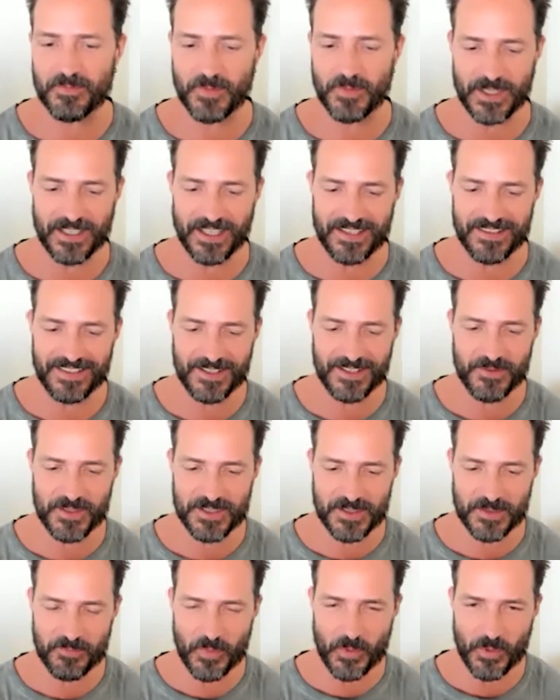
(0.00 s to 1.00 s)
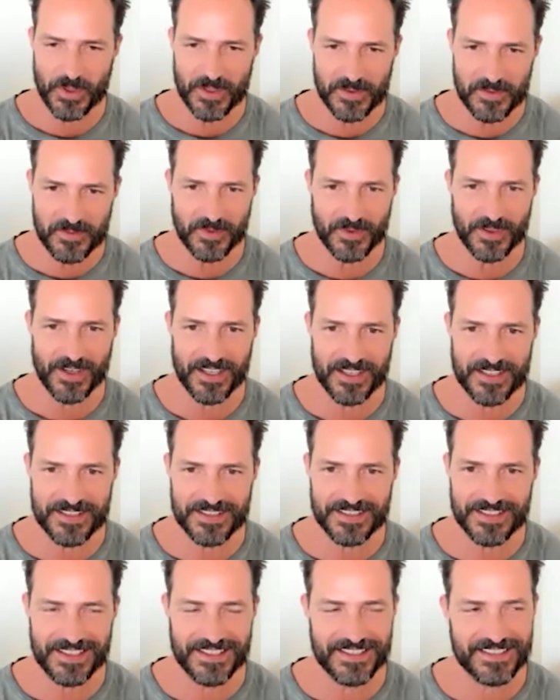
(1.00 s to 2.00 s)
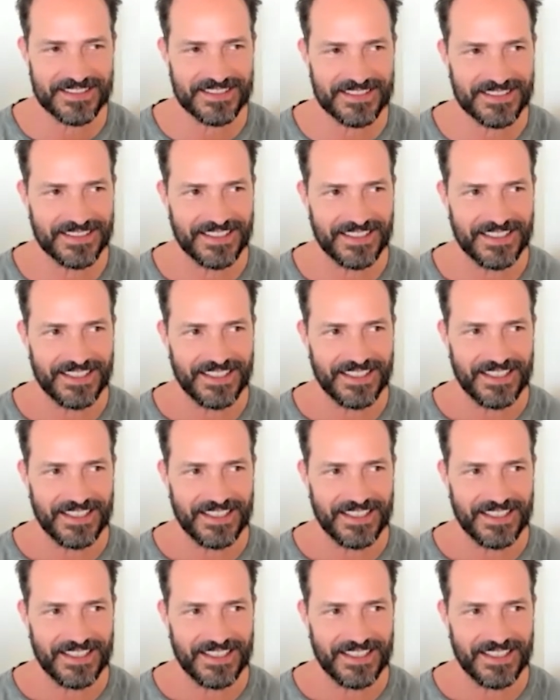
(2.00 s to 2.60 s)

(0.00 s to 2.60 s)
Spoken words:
But I think what's important for us is